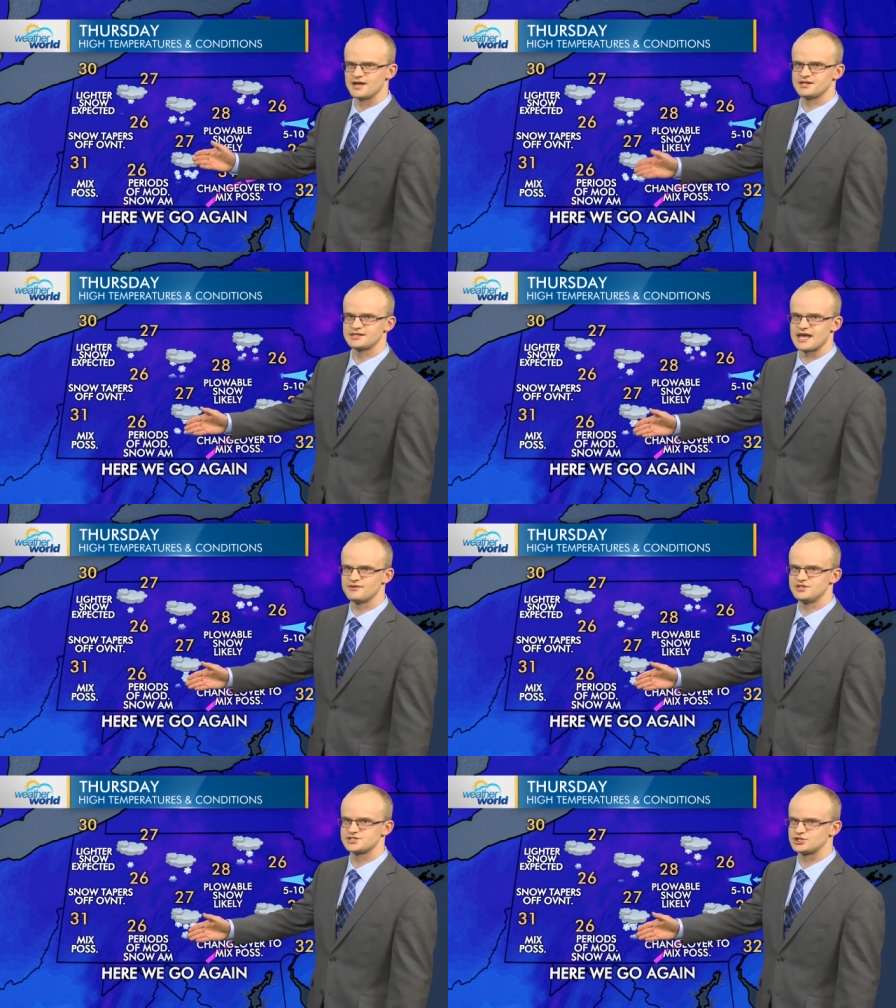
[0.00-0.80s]
I think the
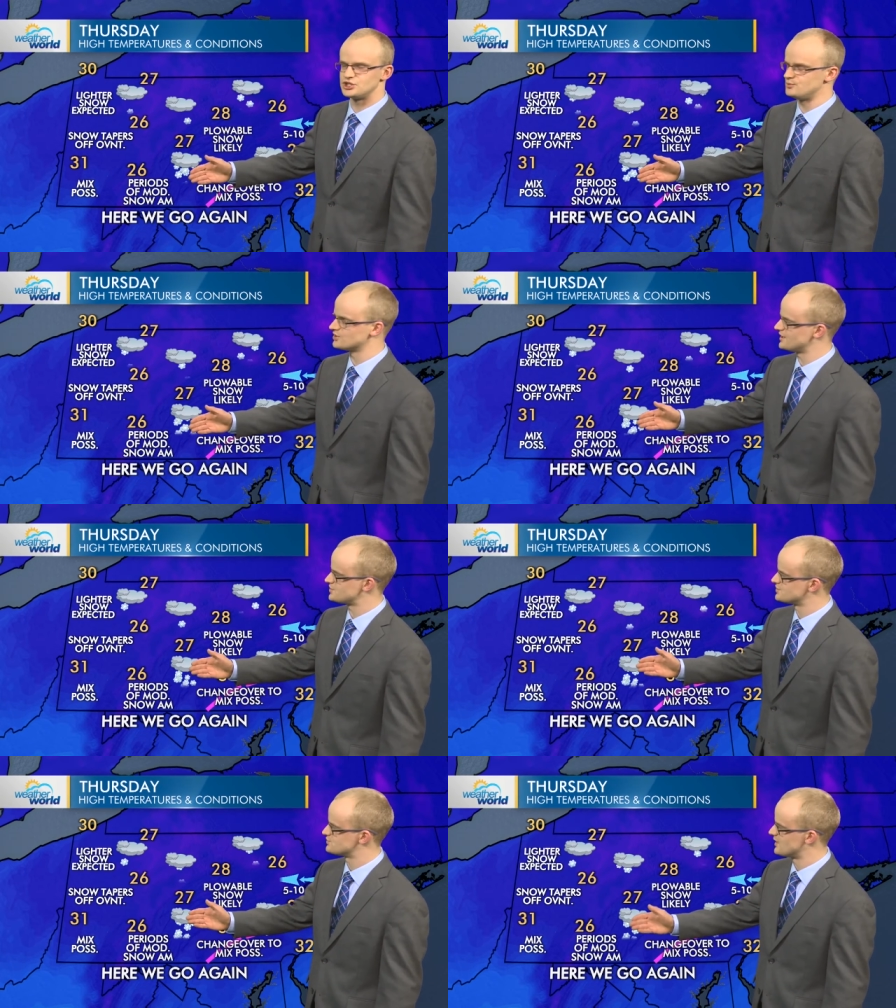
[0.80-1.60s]
heaviest
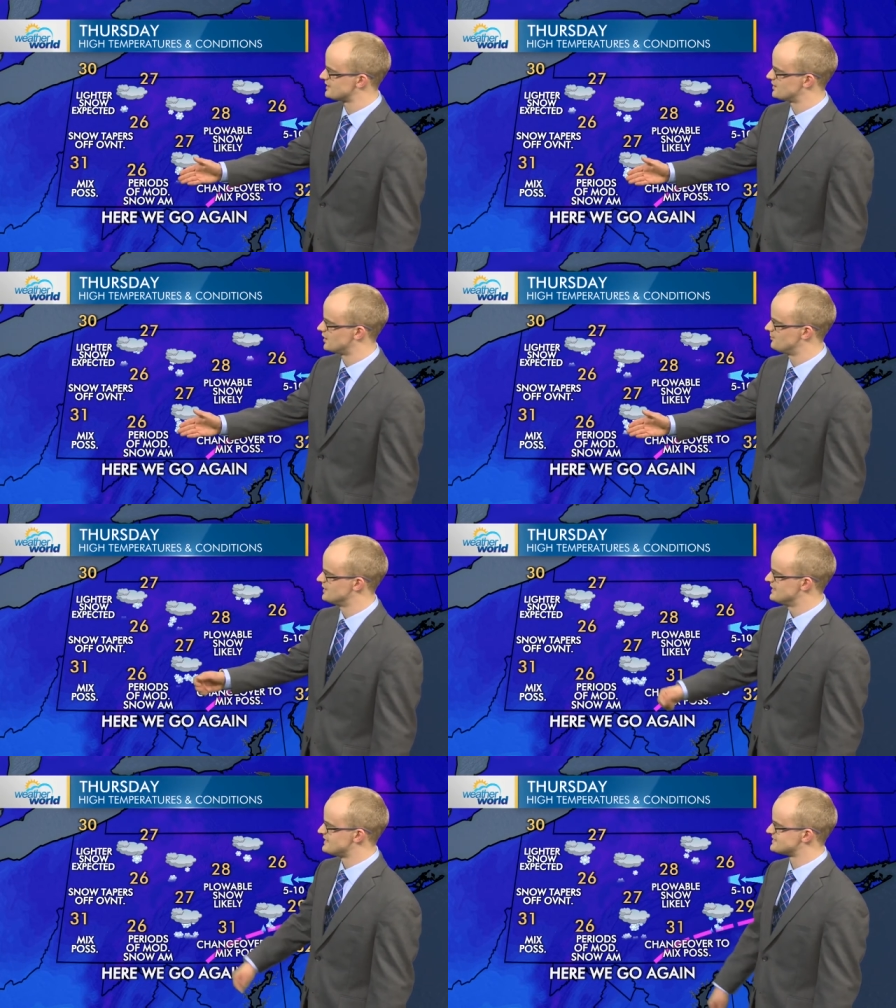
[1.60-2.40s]
accumulations might come
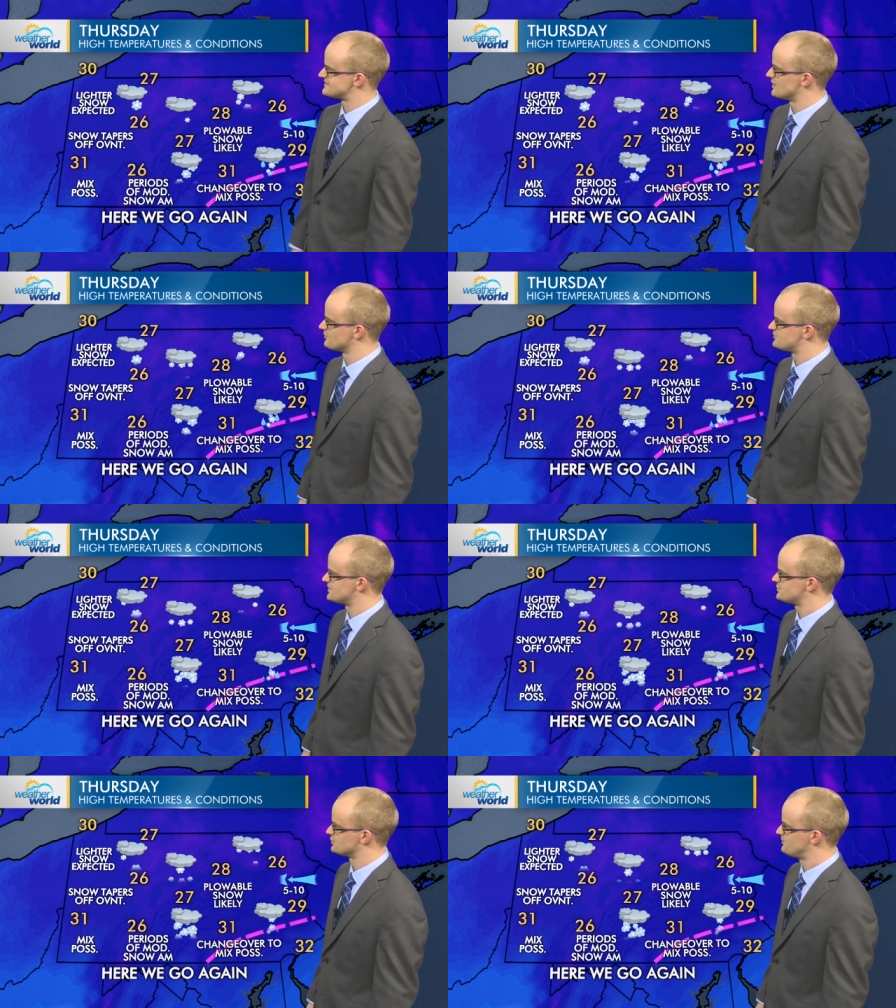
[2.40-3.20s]
in south
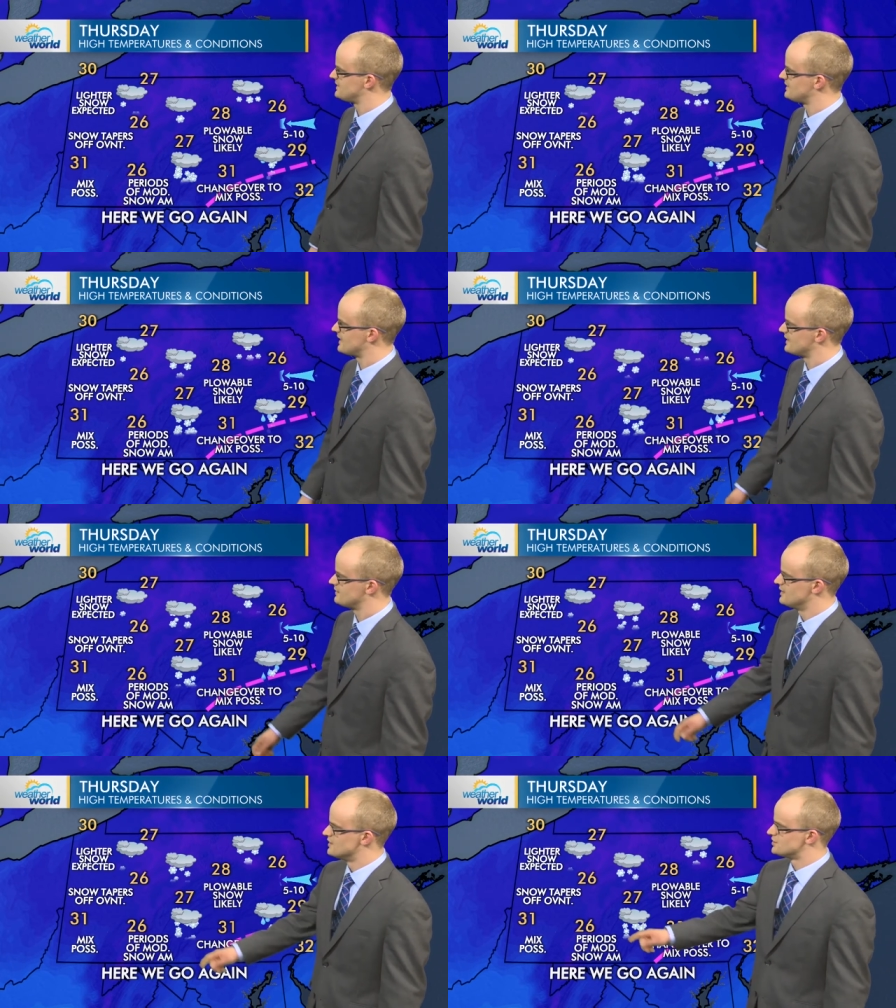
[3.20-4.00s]
central PA.
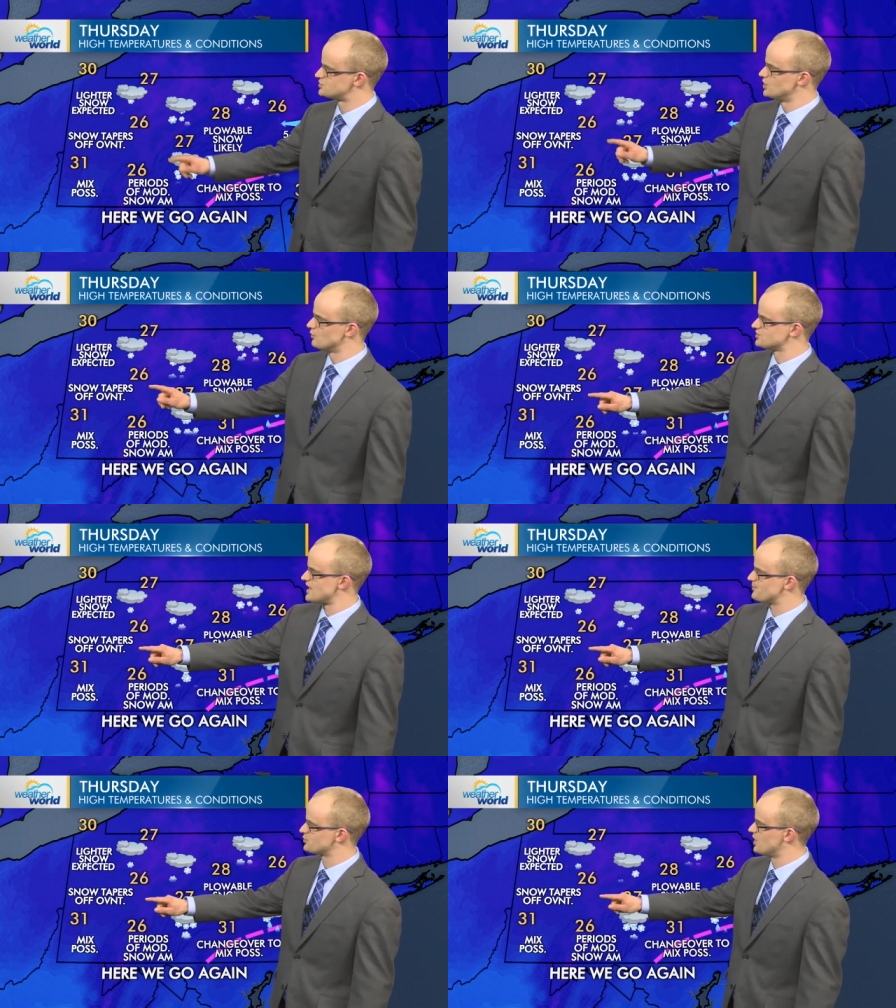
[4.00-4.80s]
The snow will
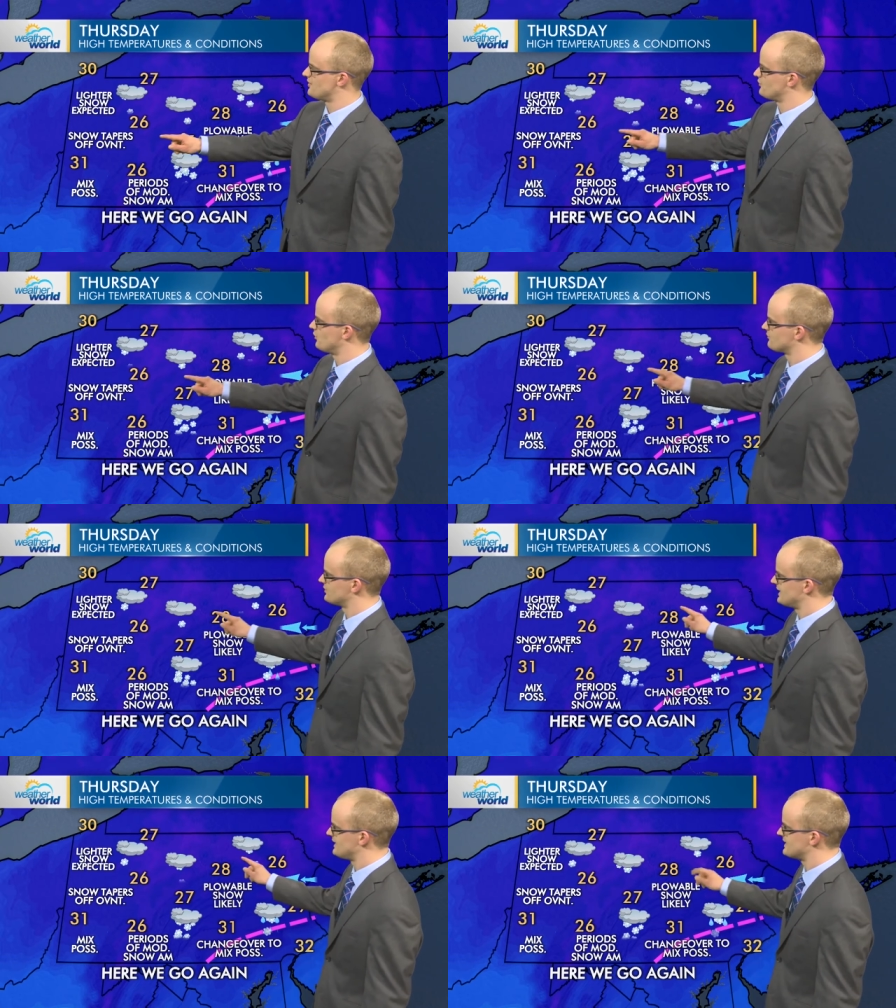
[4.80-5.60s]
taper off
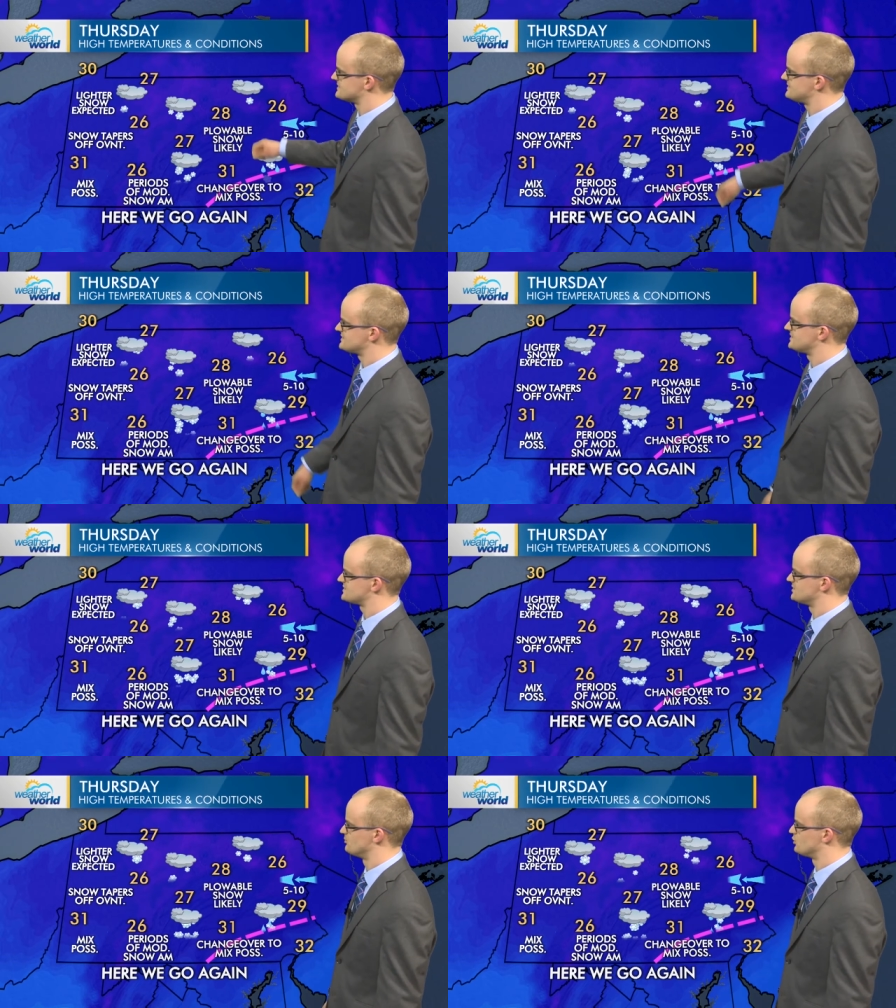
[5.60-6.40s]
overnight as this system